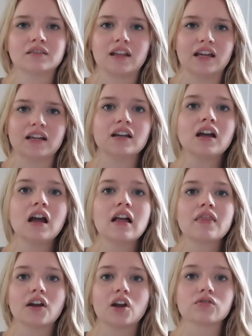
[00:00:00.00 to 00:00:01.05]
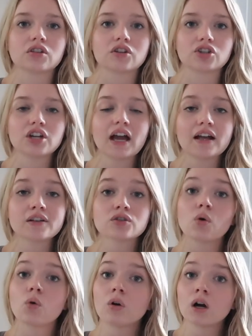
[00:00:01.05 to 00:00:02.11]
thing that goes on their chest
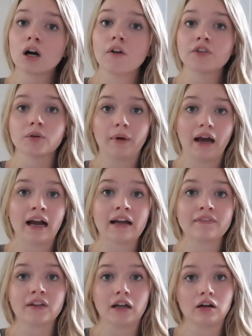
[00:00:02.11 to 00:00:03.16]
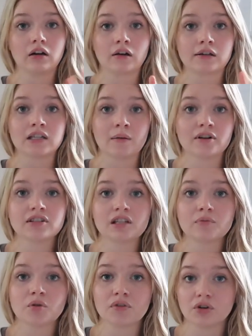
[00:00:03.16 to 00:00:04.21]
or on their back if they are a stomach
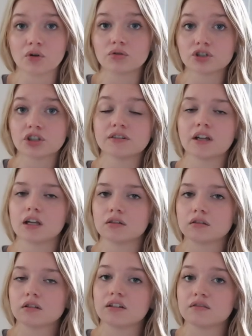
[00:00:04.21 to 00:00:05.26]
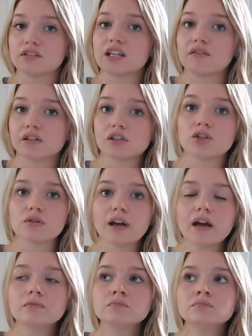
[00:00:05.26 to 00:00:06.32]
sleeper when they're older and they can safely do
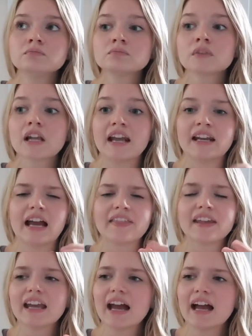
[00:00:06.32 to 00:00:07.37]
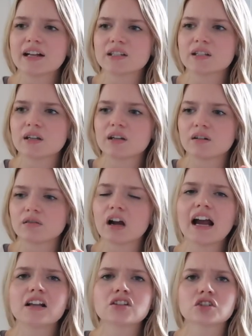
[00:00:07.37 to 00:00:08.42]
that. And it, I think it has
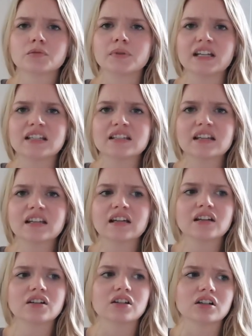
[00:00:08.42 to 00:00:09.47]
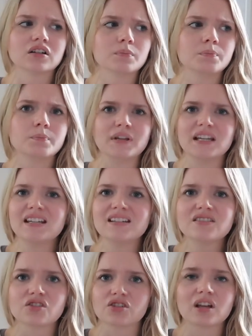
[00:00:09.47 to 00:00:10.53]
rice or beans in it or
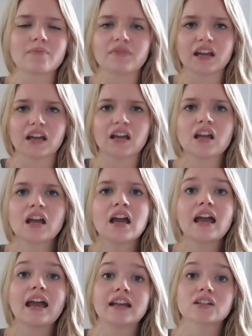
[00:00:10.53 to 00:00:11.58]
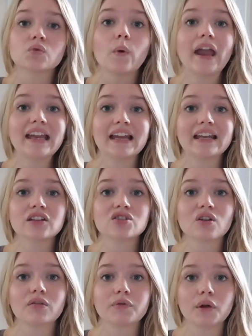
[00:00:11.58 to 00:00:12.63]
beads or something and it's weighted and
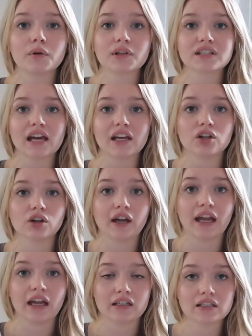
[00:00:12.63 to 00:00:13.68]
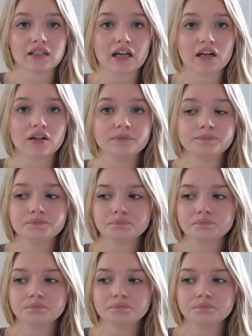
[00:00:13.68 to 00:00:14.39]
so it feels like your hand is there